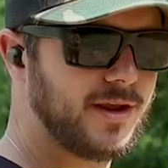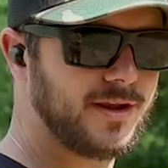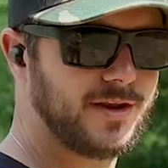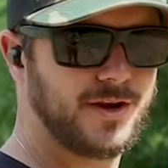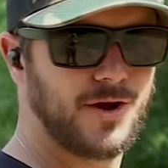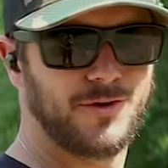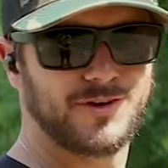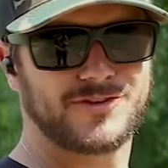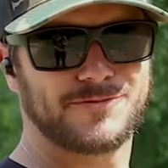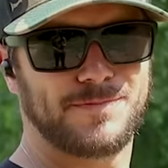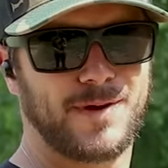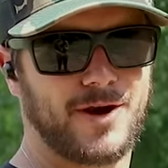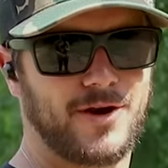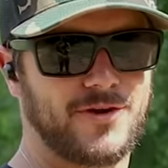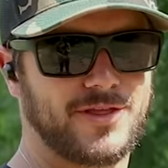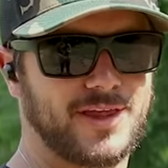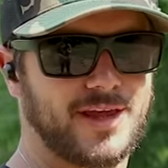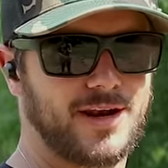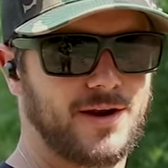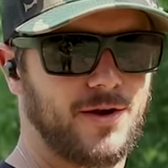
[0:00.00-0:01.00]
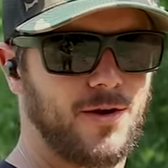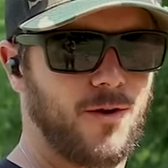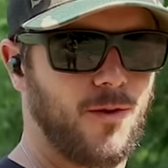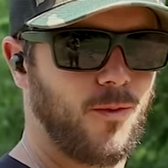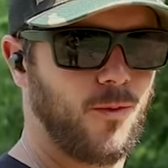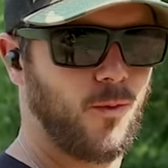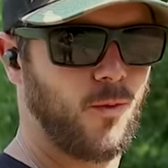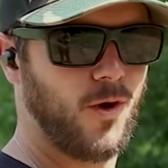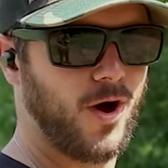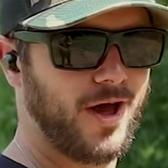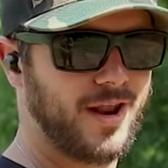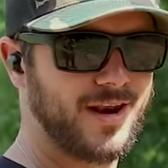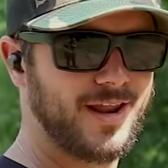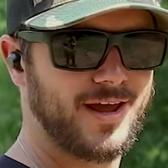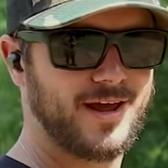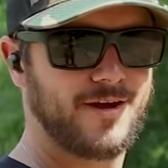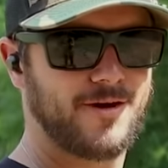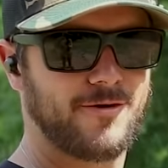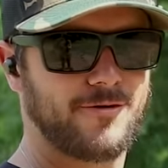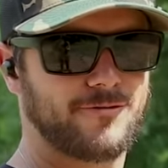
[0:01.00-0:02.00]
You know what's better than one
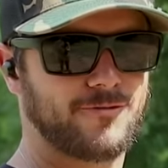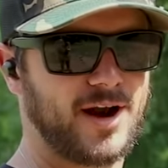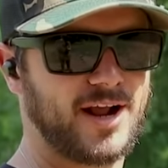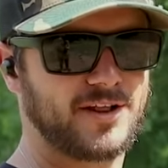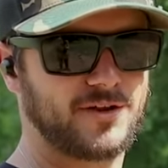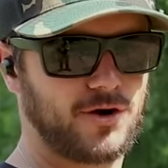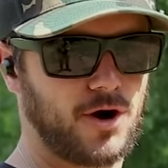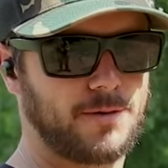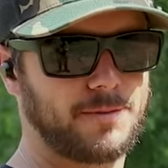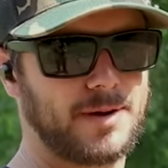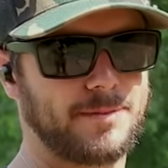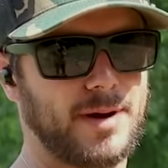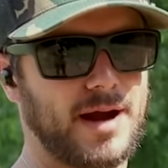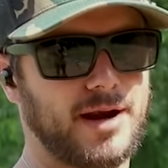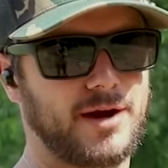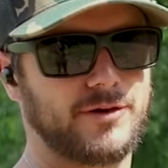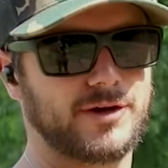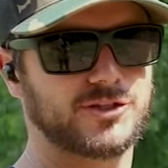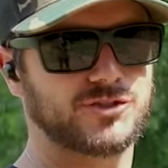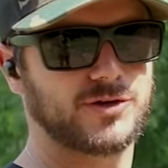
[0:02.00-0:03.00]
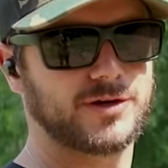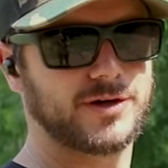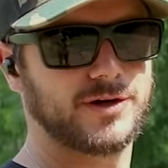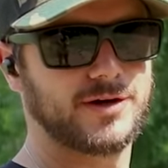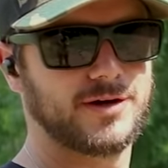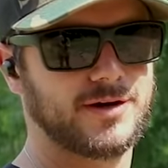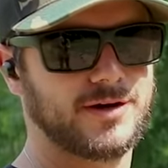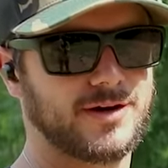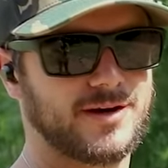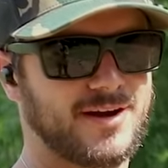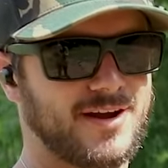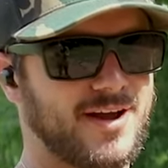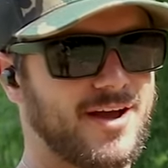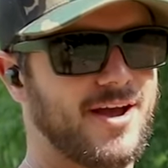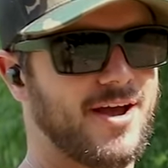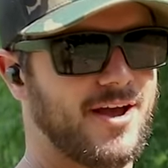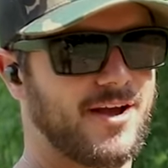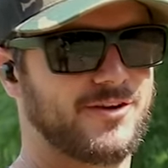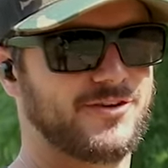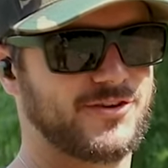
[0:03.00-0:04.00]
Franklin Armory binary trigger?
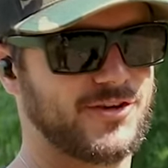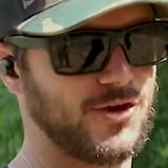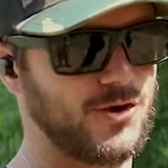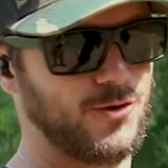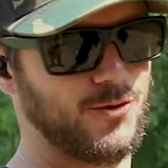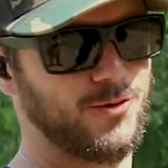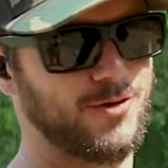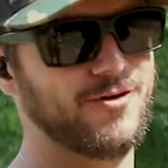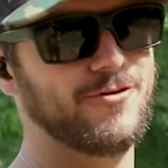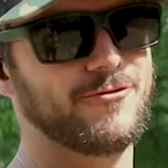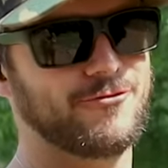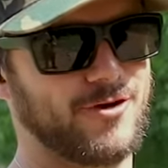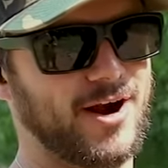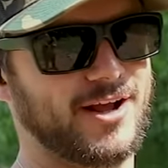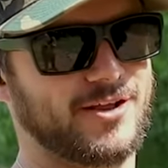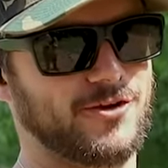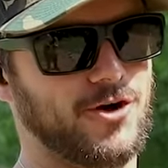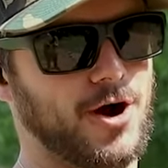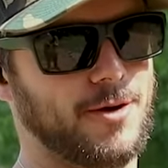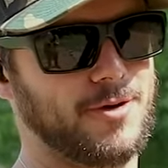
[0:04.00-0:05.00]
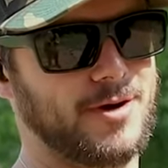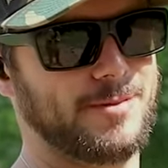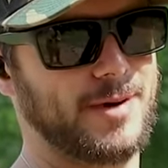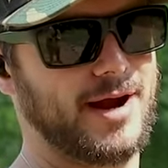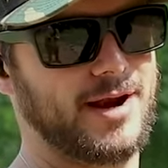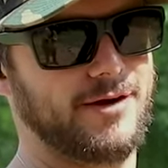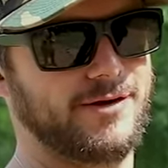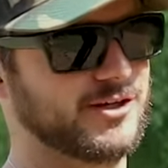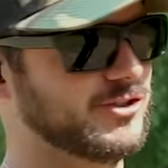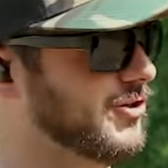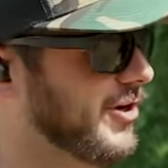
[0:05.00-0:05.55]
Two Franklin Armory binary